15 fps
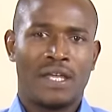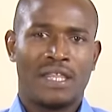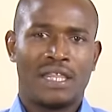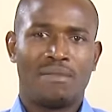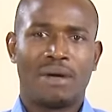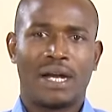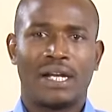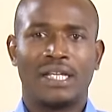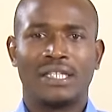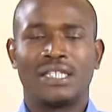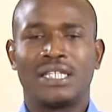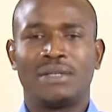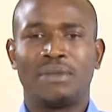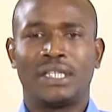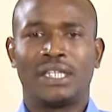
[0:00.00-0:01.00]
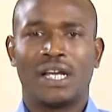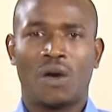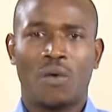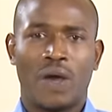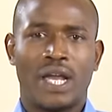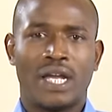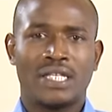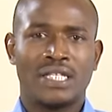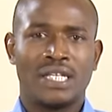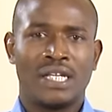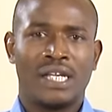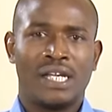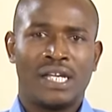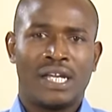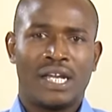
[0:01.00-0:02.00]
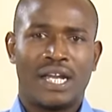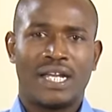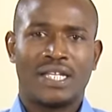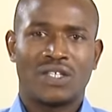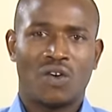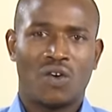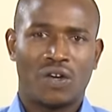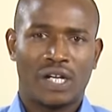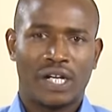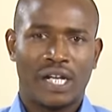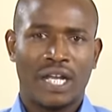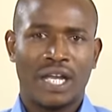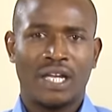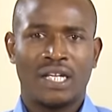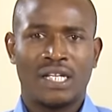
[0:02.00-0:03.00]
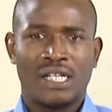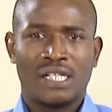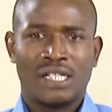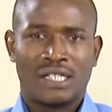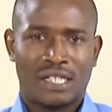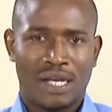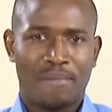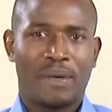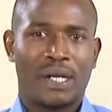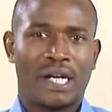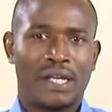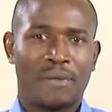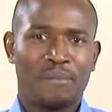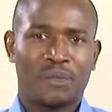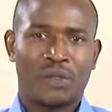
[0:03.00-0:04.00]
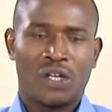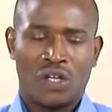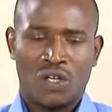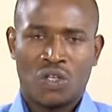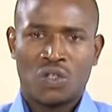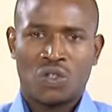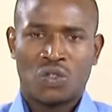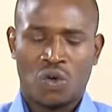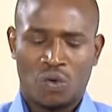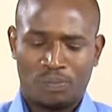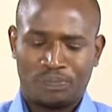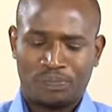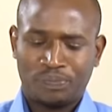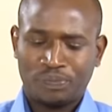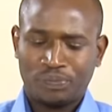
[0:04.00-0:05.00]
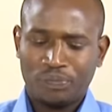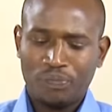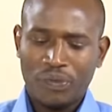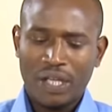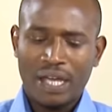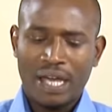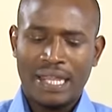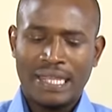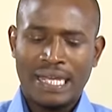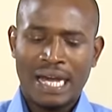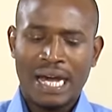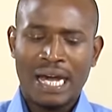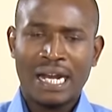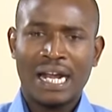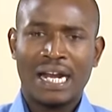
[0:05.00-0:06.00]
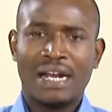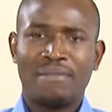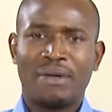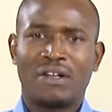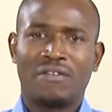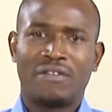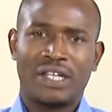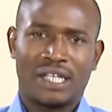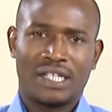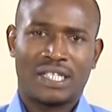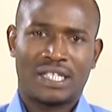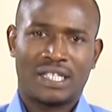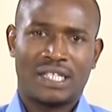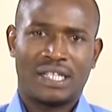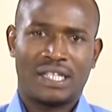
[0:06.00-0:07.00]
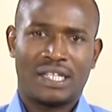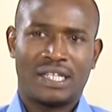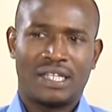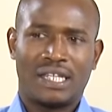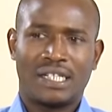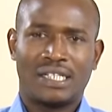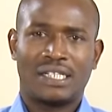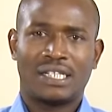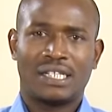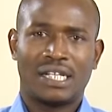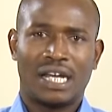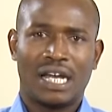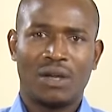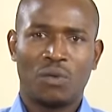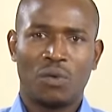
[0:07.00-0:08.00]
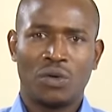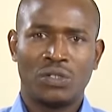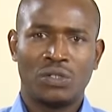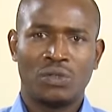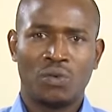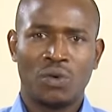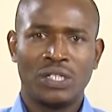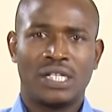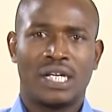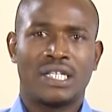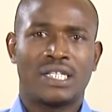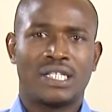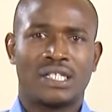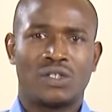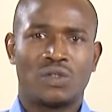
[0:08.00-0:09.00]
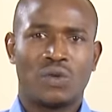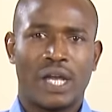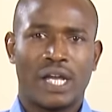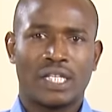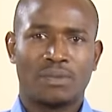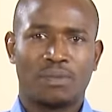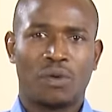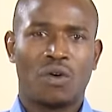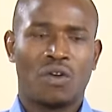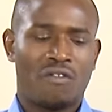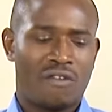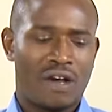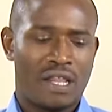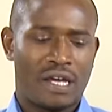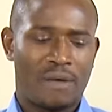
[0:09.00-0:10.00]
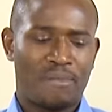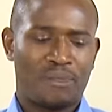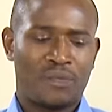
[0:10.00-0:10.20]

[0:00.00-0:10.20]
The magnetism it acquires is only temporary. So there are a number of things that I would want us to explore further.